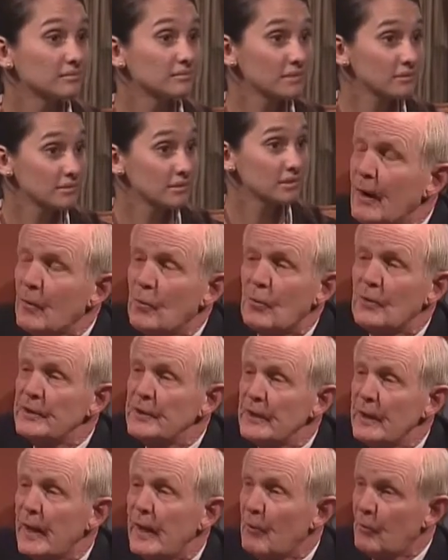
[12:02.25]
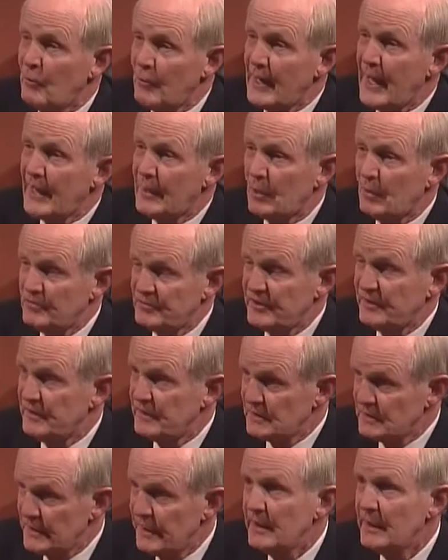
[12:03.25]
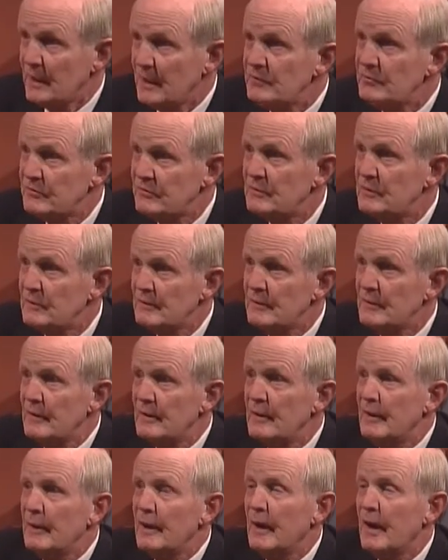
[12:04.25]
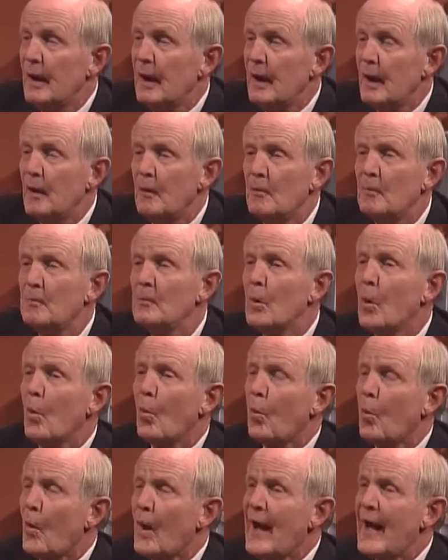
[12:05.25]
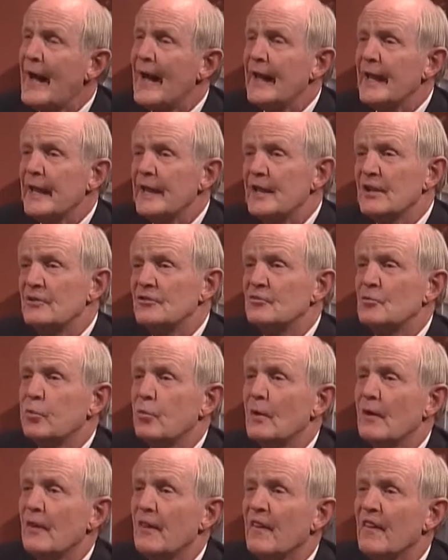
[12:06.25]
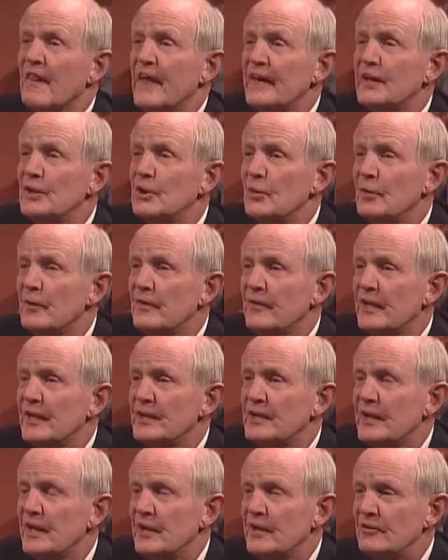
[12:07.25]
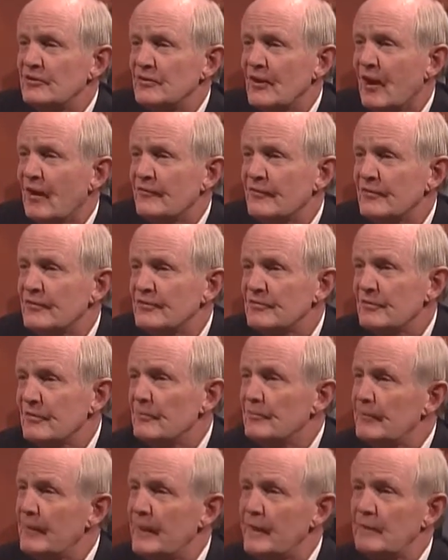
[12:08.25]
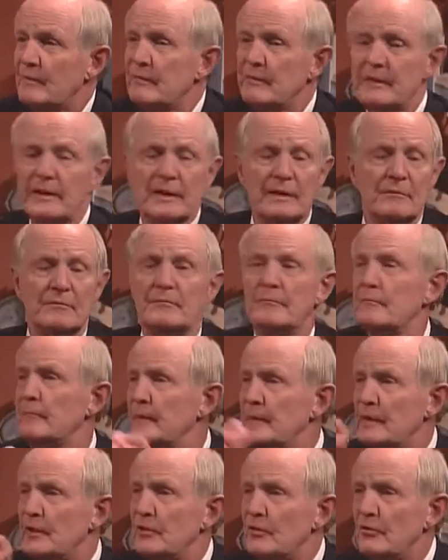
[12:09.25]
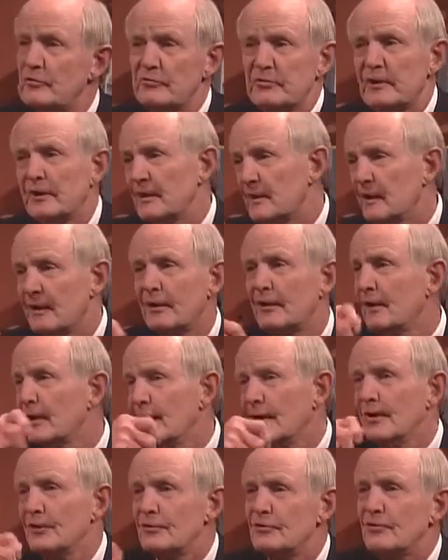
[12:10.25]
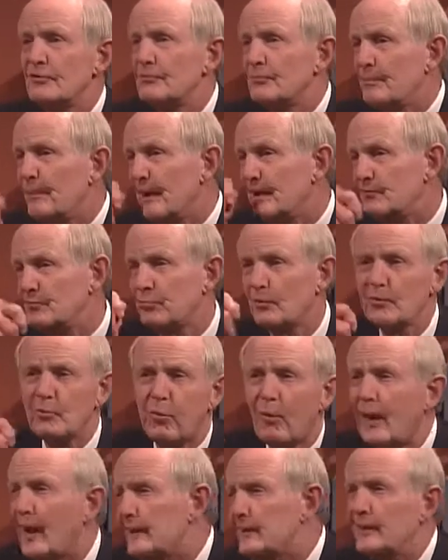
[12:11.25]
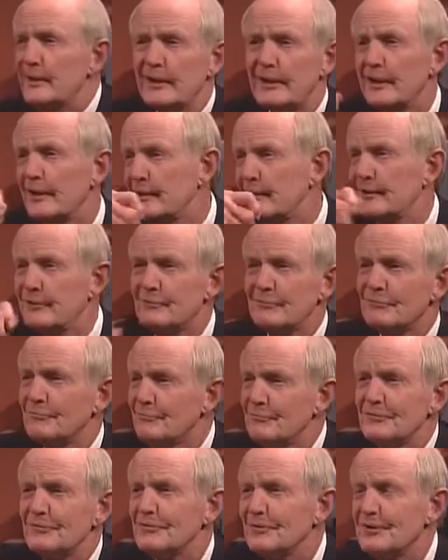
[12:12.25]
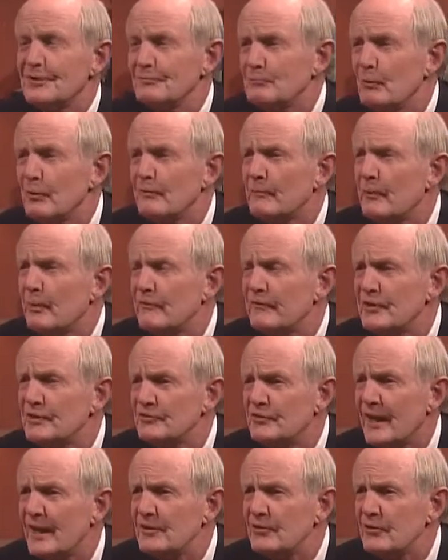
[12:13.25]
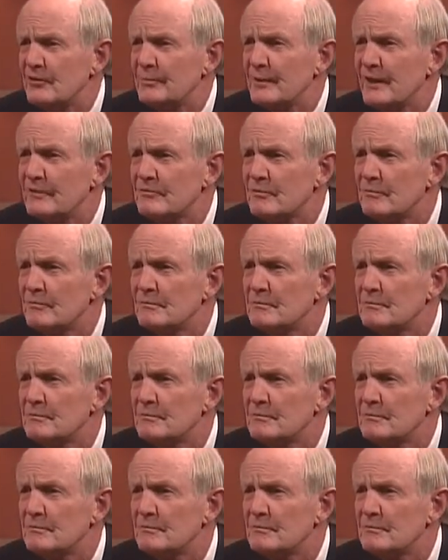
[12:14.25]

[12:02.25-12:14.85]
Now, when I go see the dentist, why is what they do in the dentist's office better than me using a toothpaste with whitening and removing stained toothpaste?